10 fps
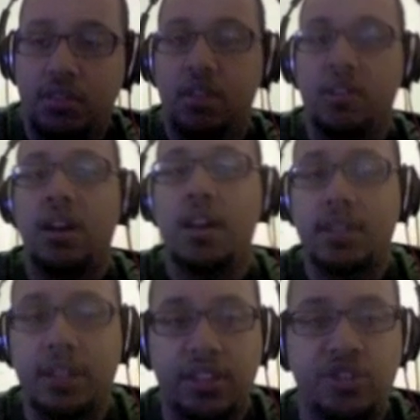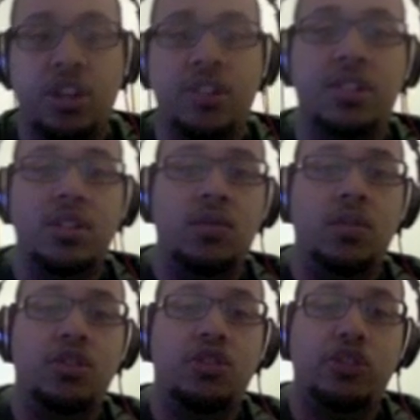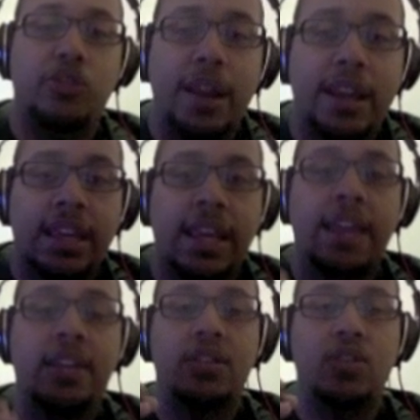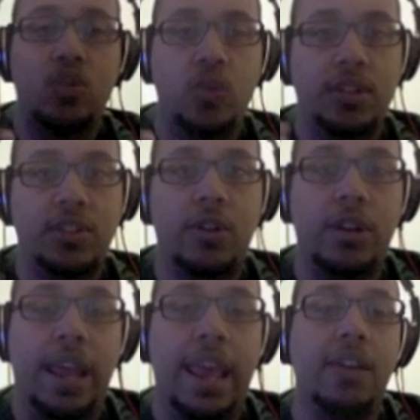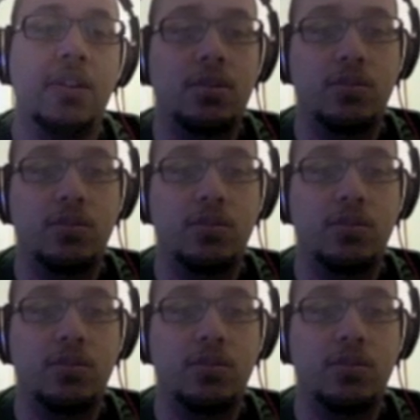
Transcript: constantly adjust to to try to get to a certain angle,